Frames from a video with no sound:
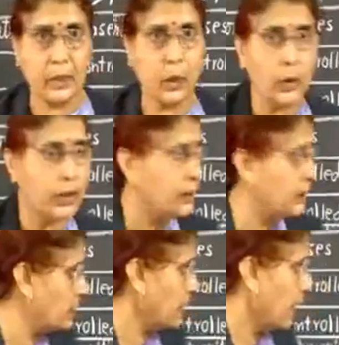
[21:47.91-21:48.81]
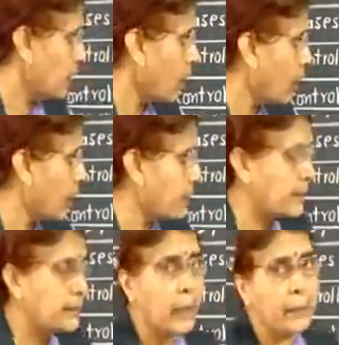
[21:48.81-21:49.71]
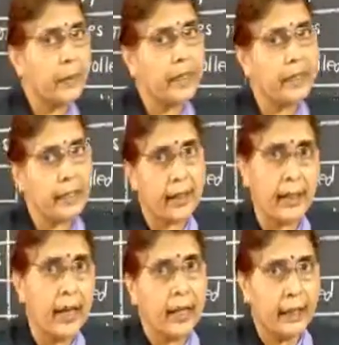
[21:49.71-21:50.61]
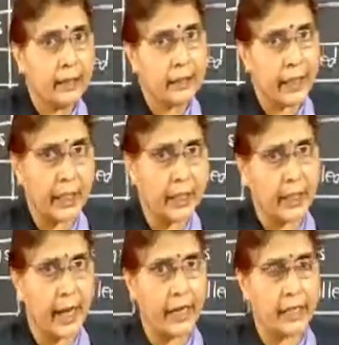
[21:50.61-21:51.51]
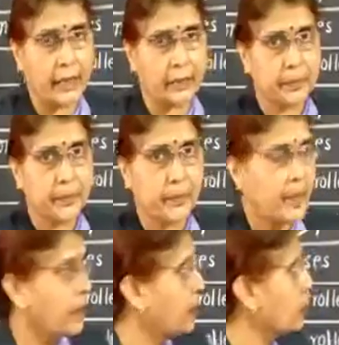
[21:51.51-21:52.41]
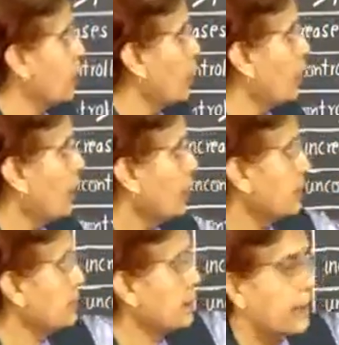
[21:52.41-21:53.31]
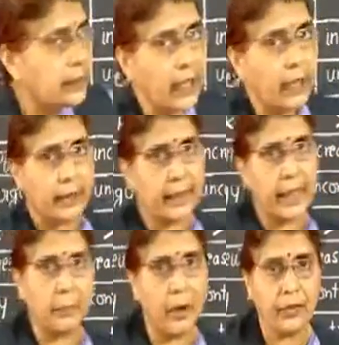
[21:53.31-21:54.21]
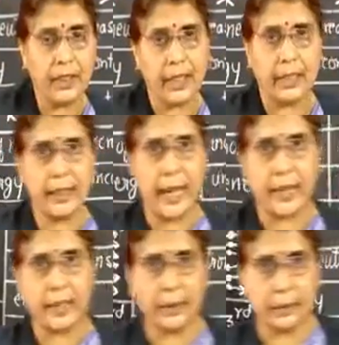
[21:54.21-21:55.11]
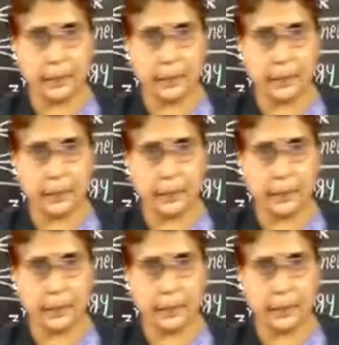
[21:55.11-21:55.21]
So this is called as a subcritical chain reaction. So this is the third type of chain reaction.